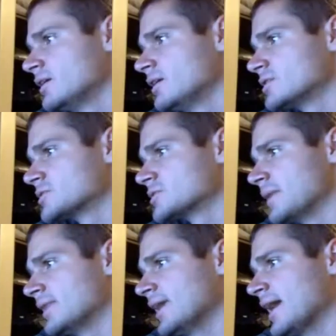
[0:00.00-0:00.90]
just
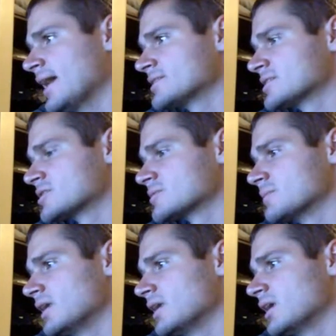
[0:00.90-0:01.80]
mainly has us
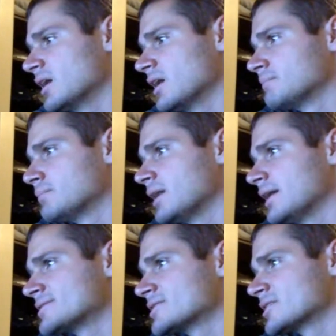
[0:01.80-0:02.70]
making
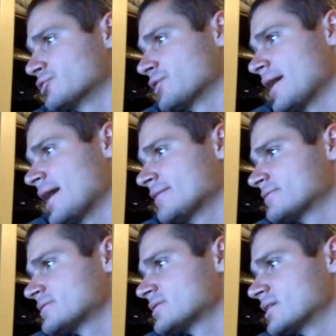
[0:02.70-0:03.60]
plots and
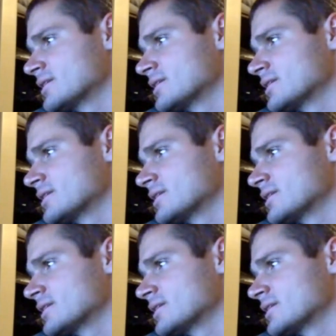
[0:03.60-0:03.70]
graphs and